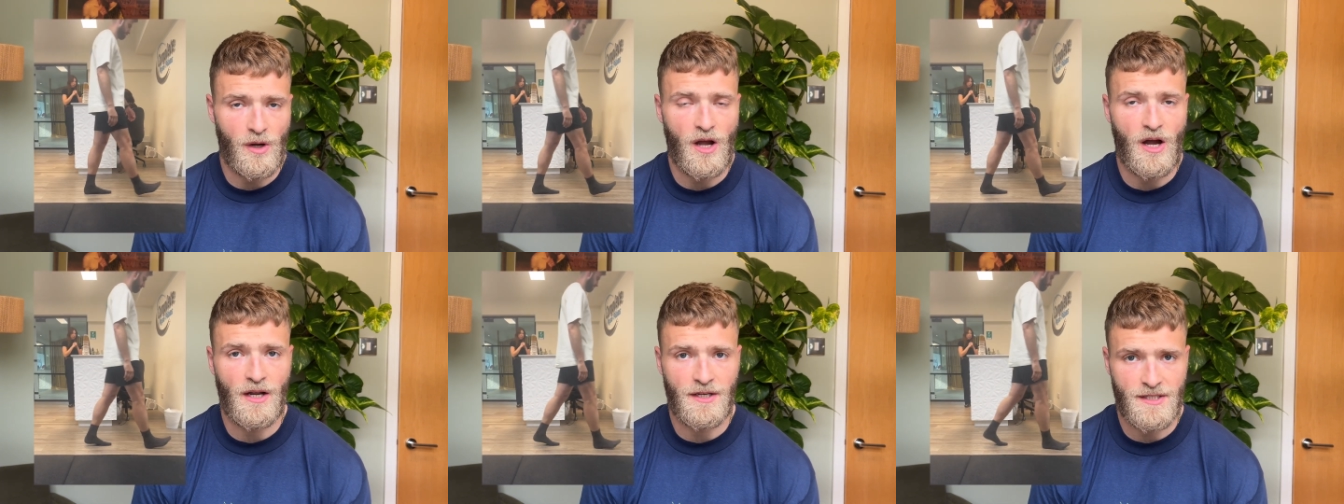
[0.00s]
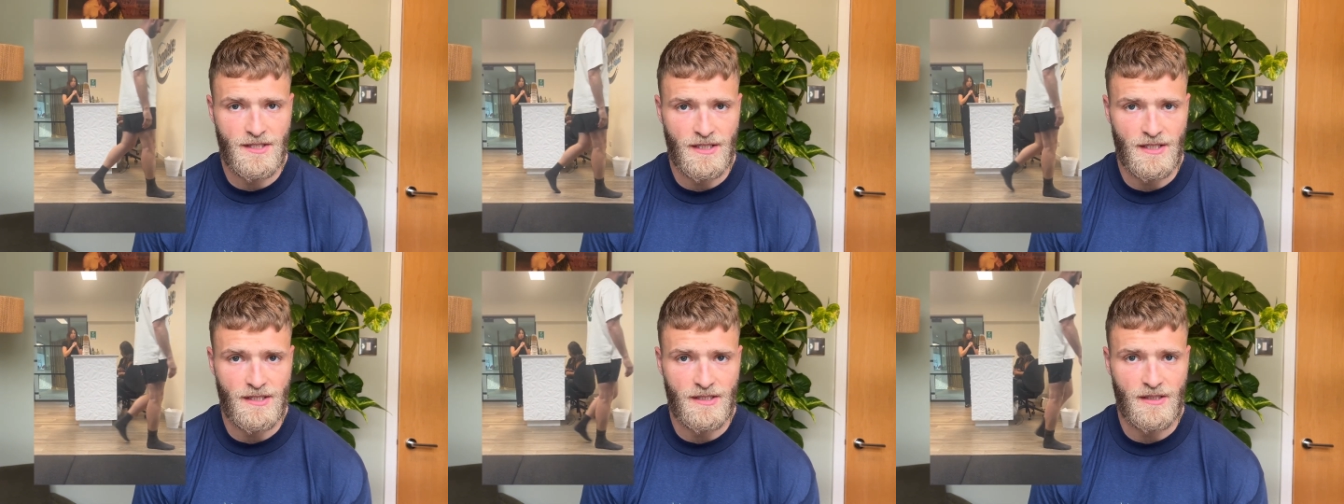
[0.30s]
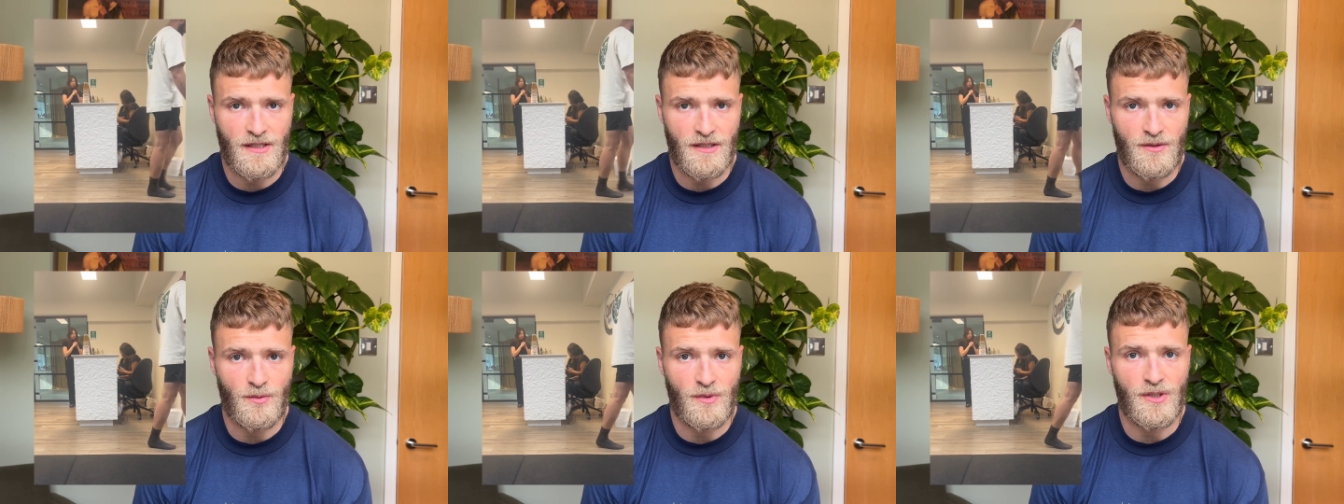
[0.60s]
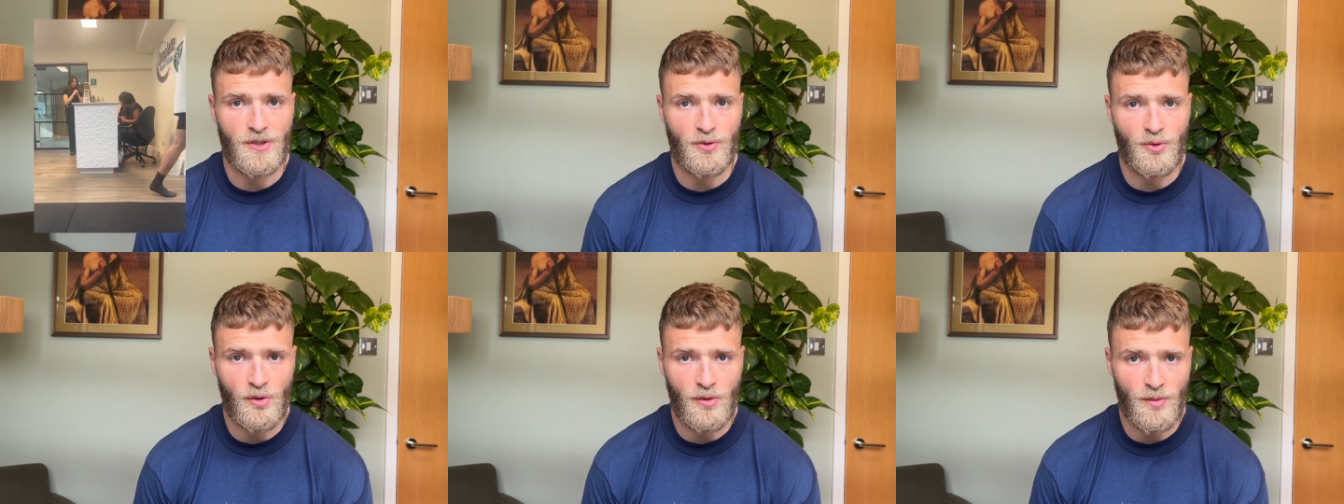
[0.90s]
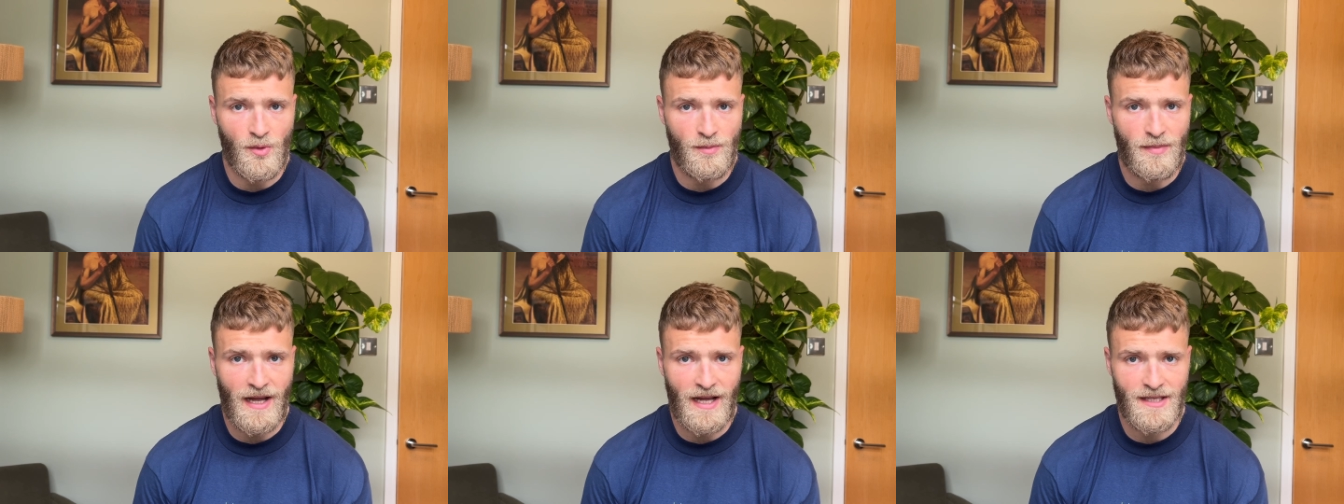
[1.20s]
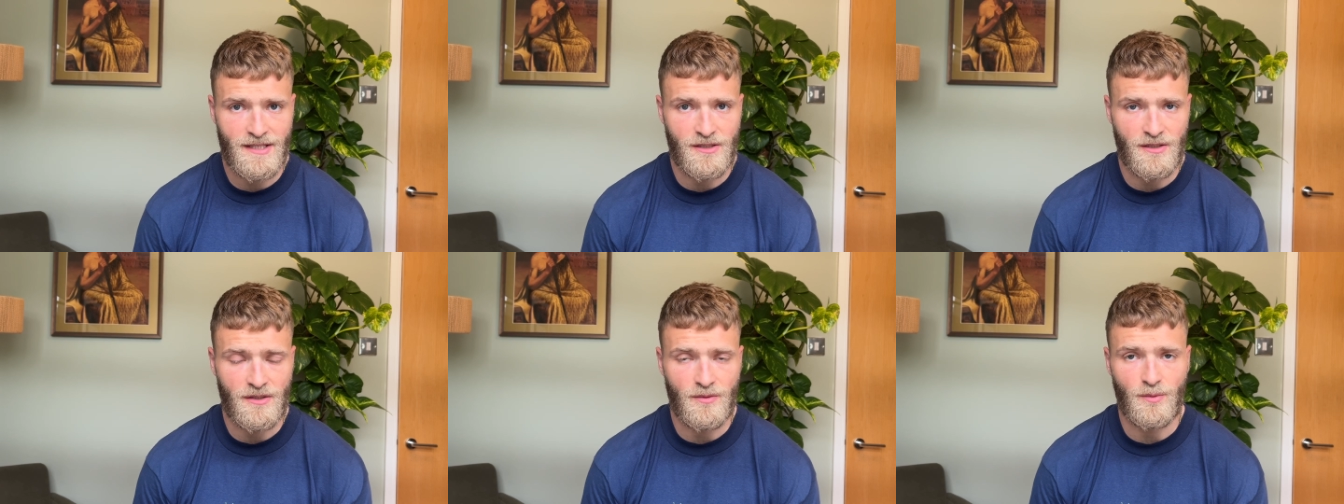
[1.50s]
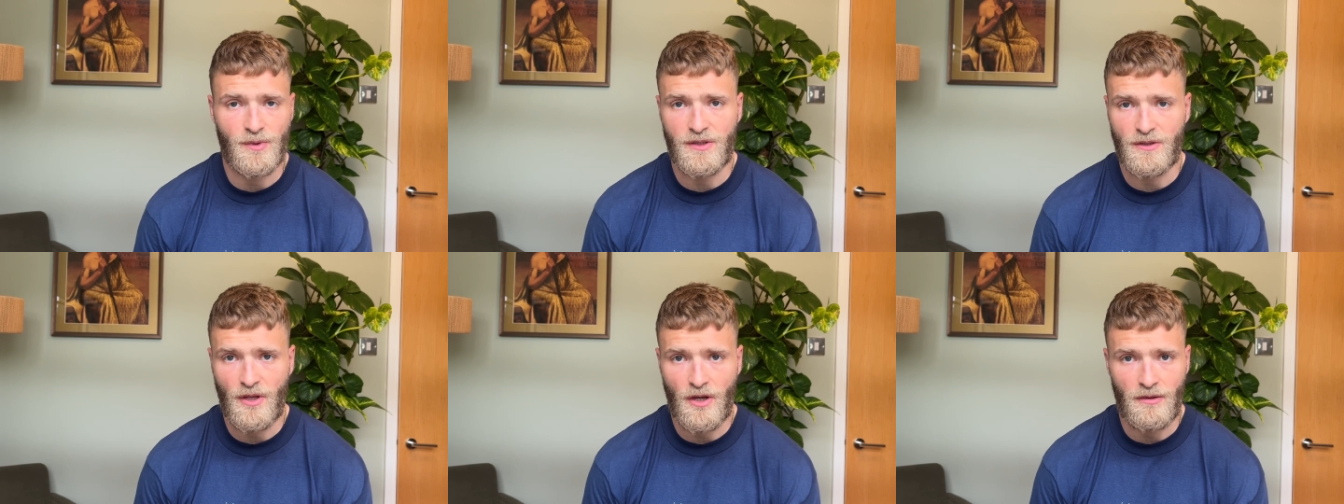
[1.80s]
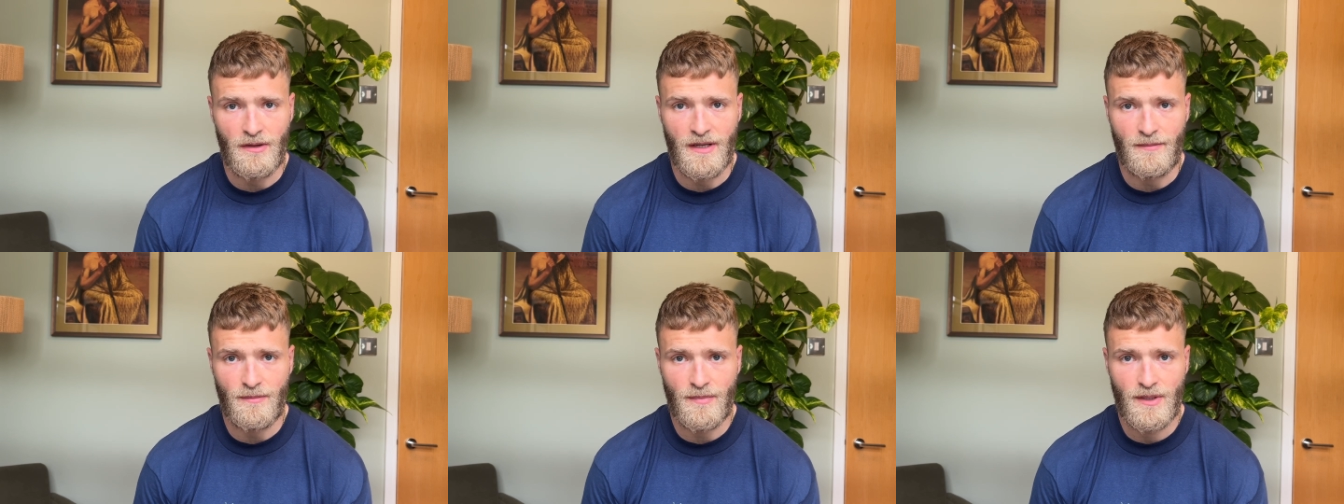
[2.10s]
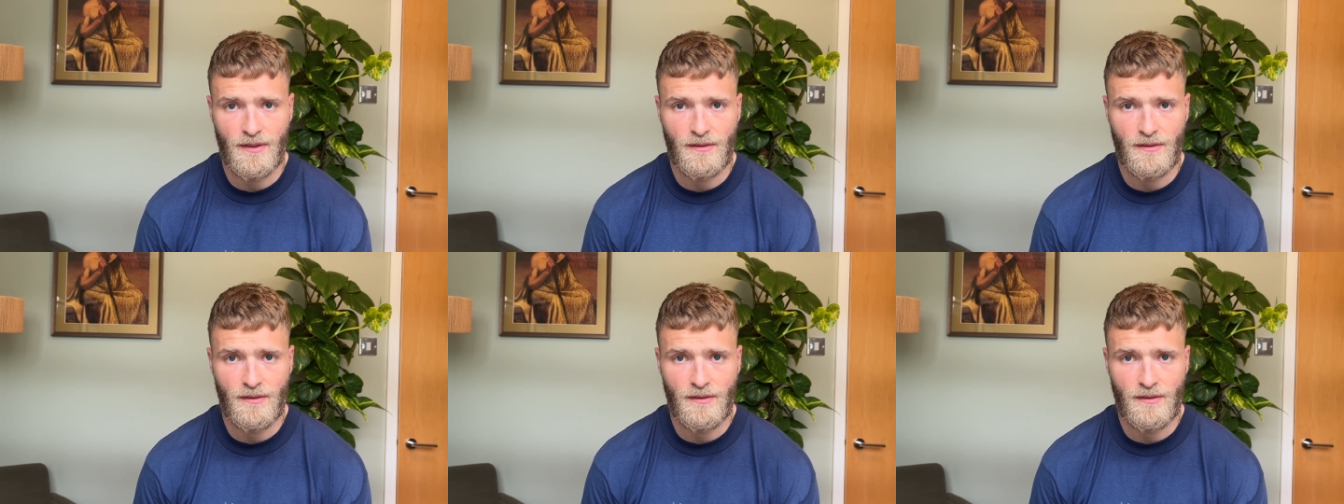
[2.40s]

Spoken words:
unassisted with a normal pattern with no limp.